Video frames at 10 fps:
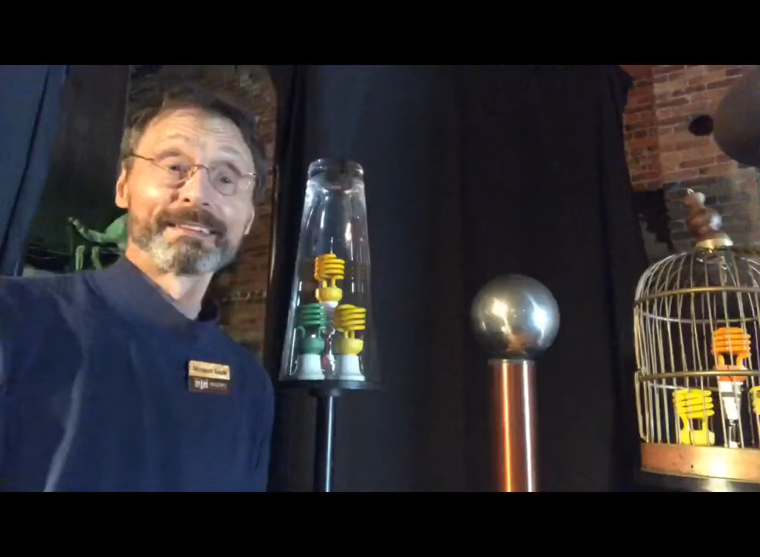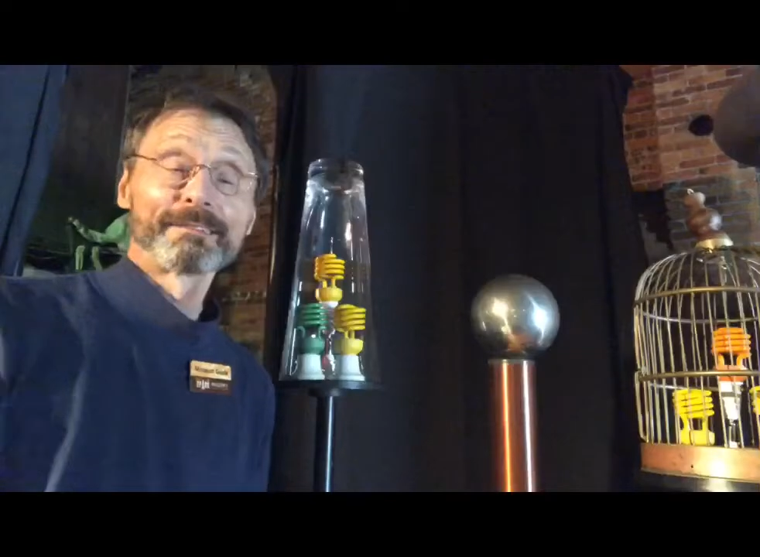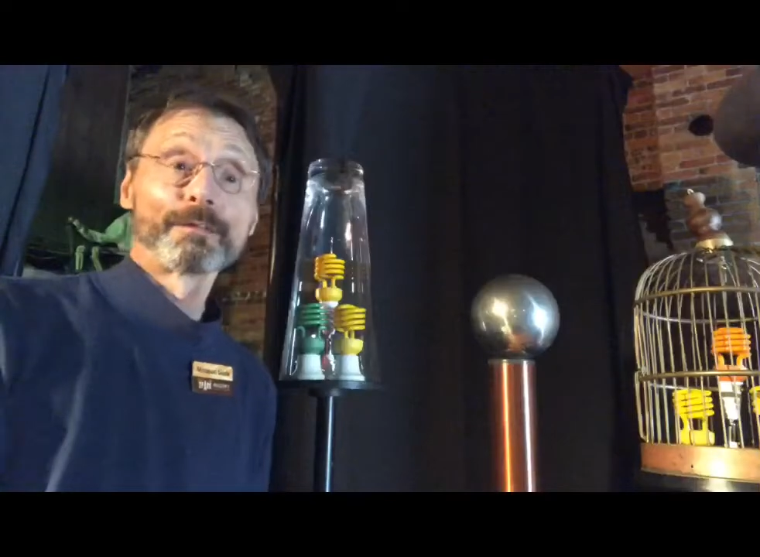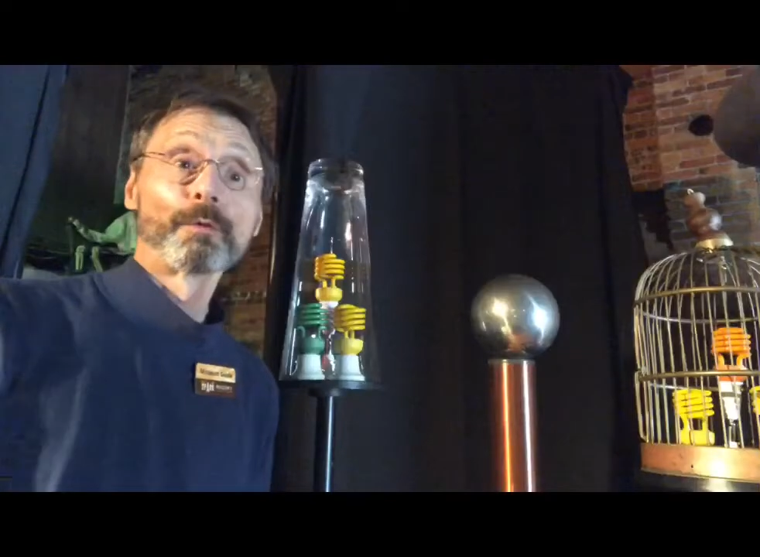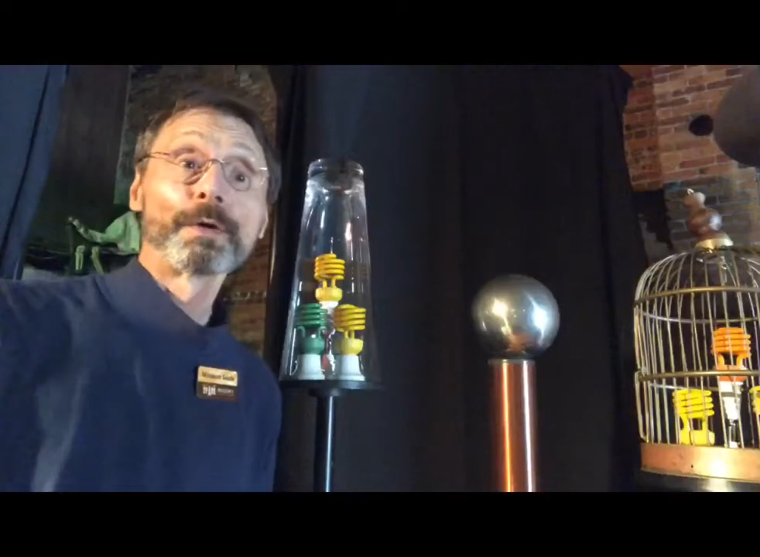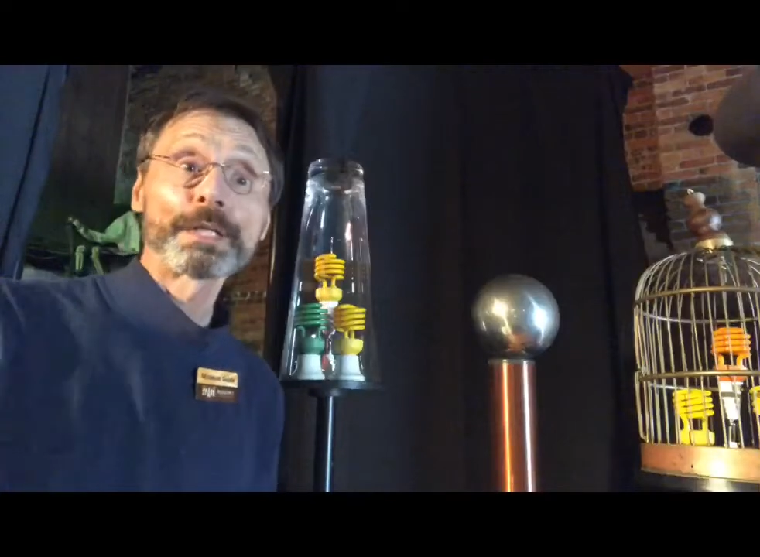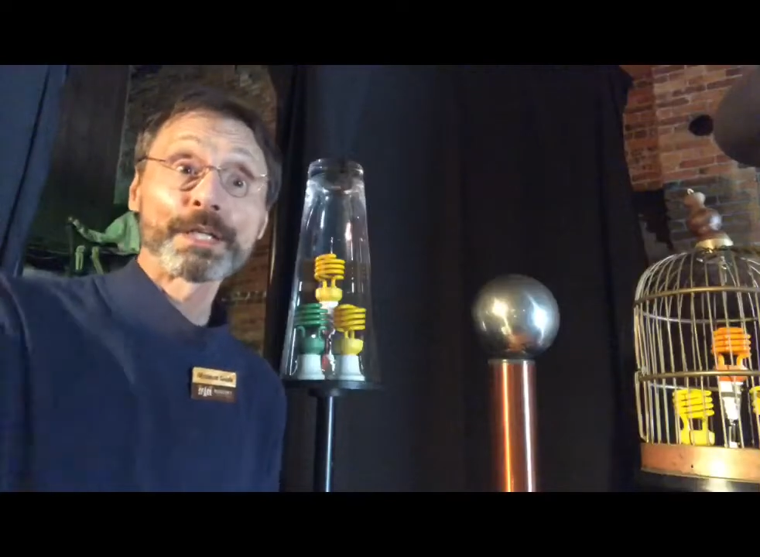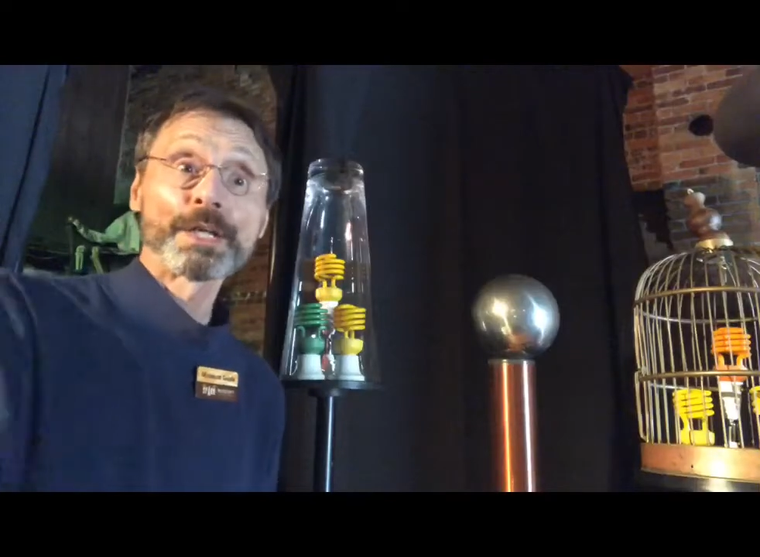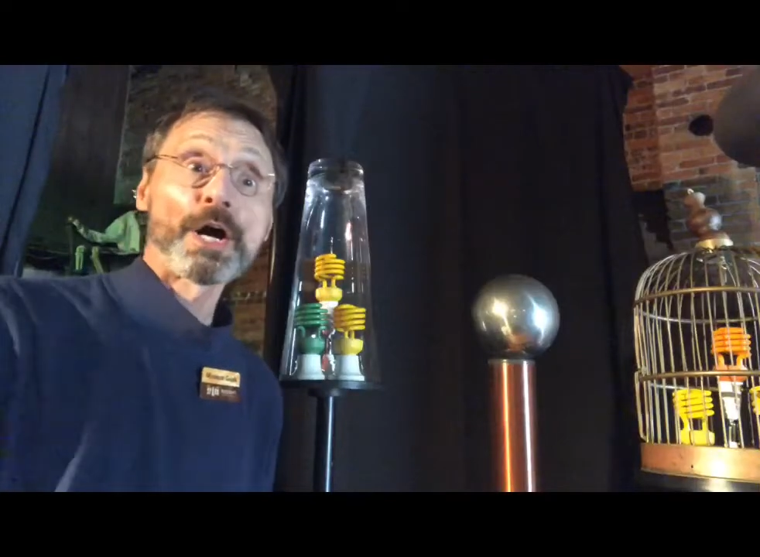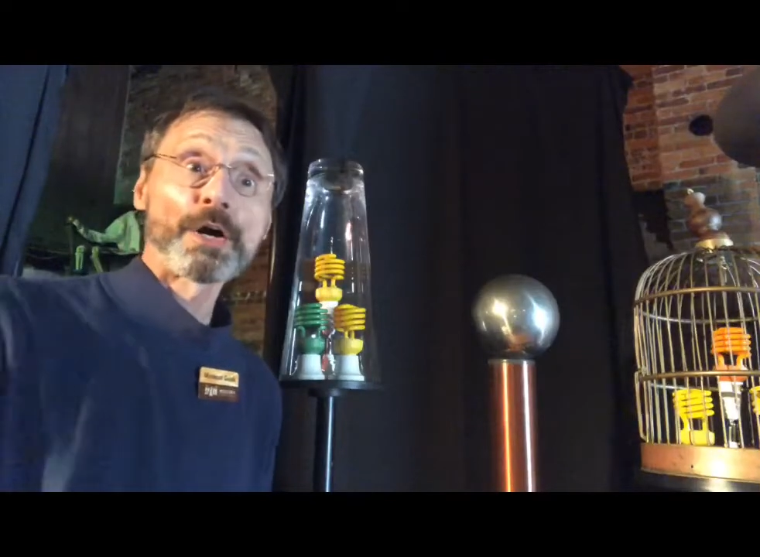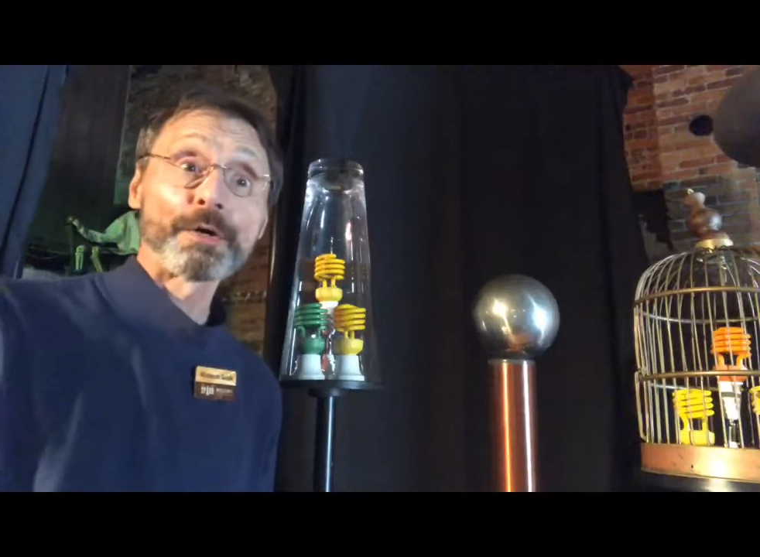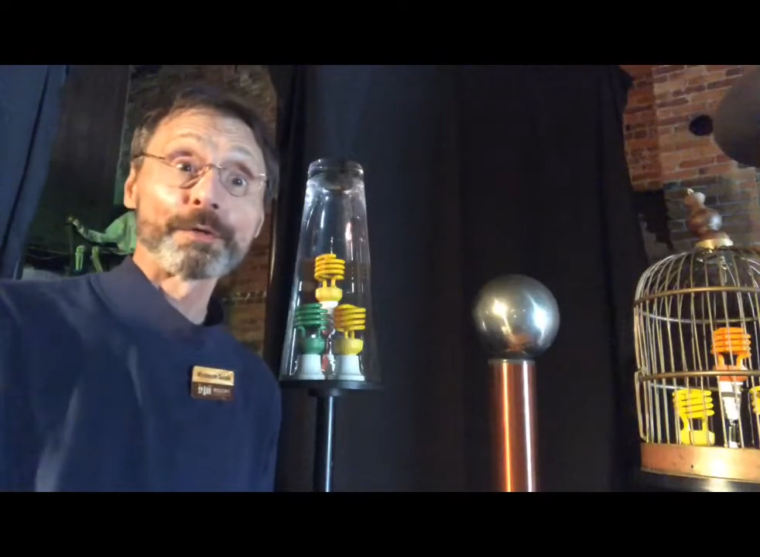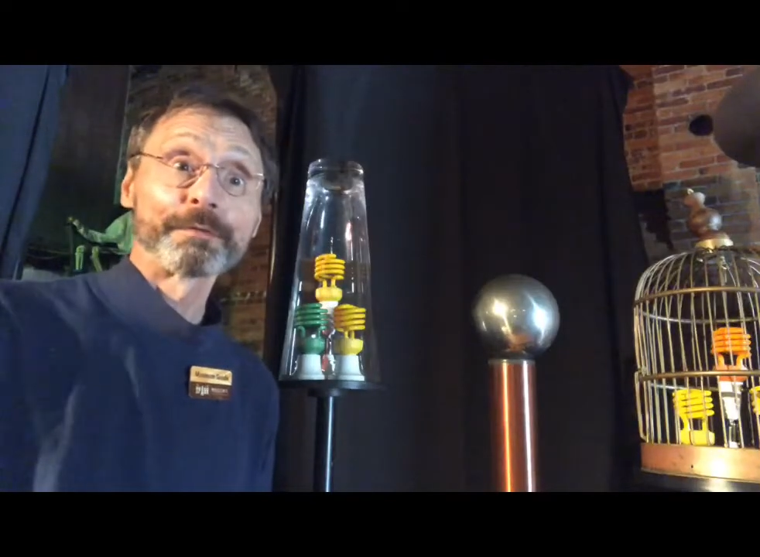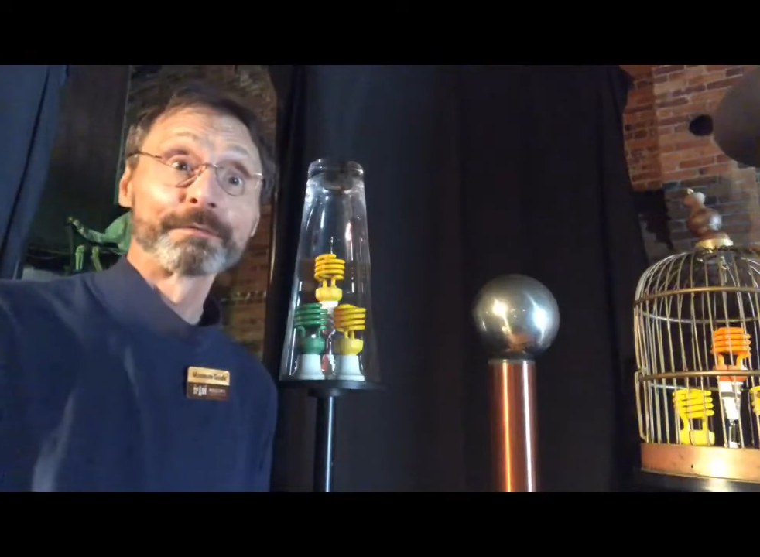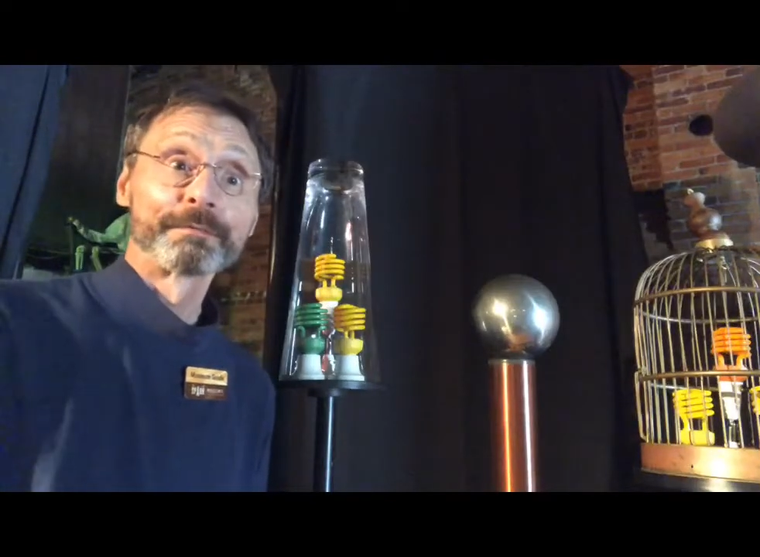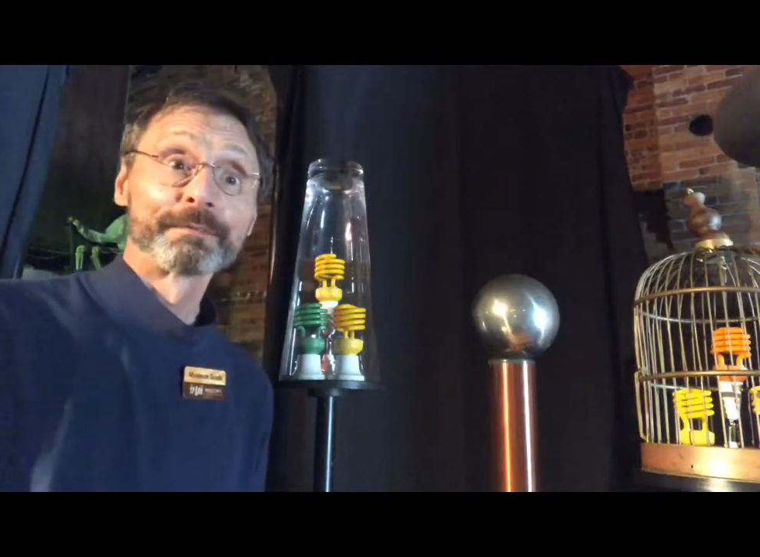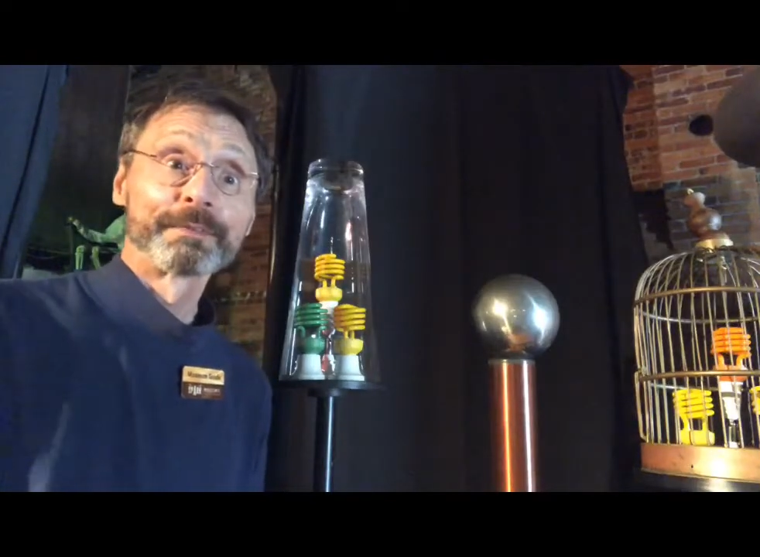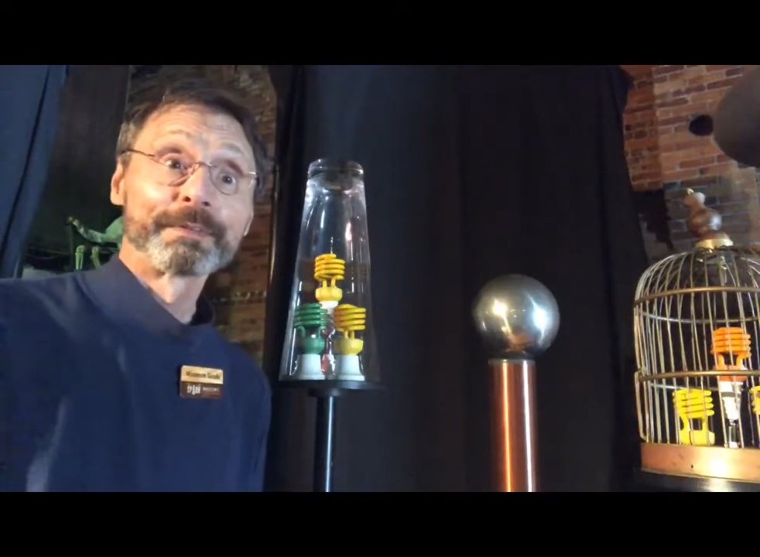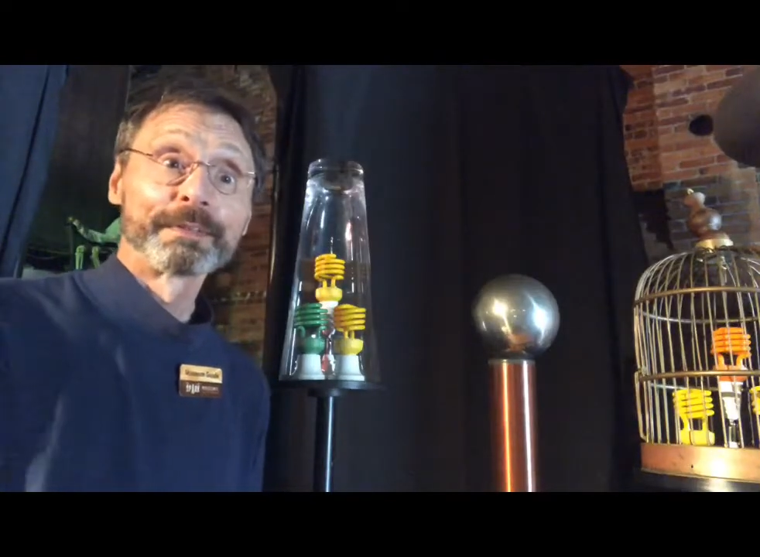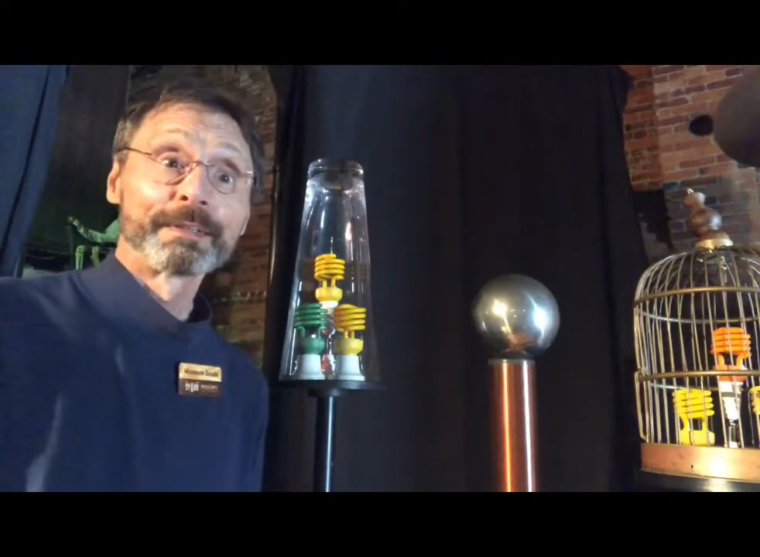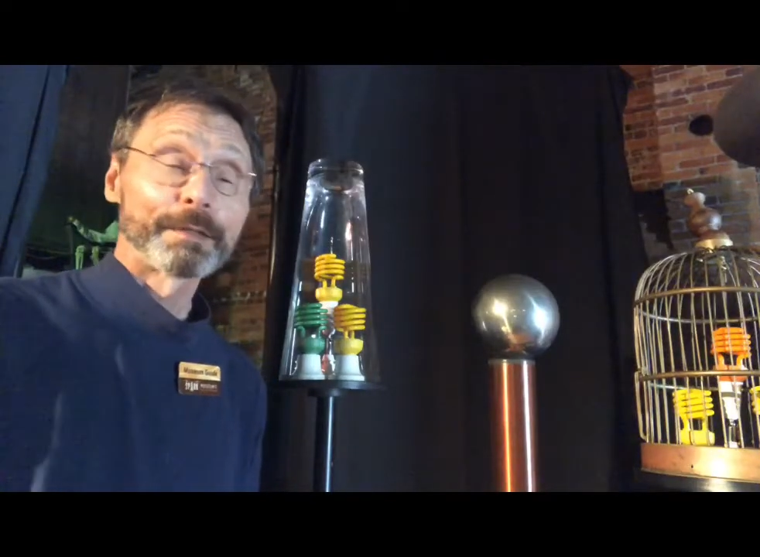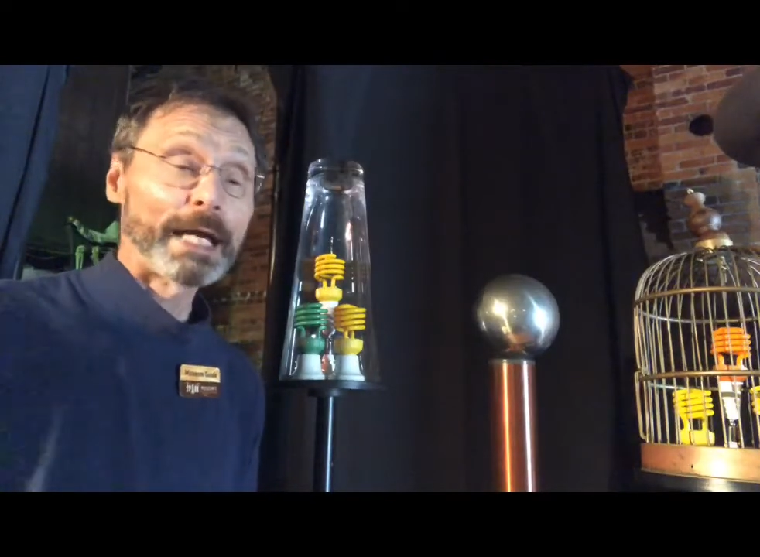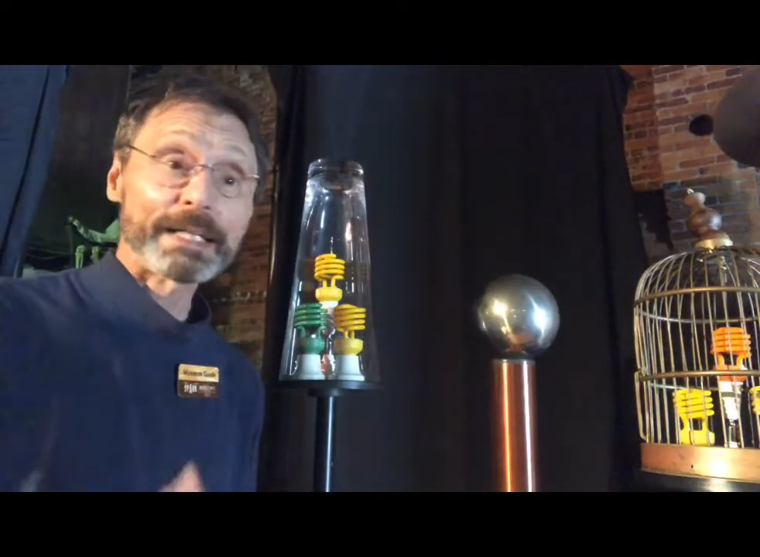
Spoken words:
Well, what do you know? Kind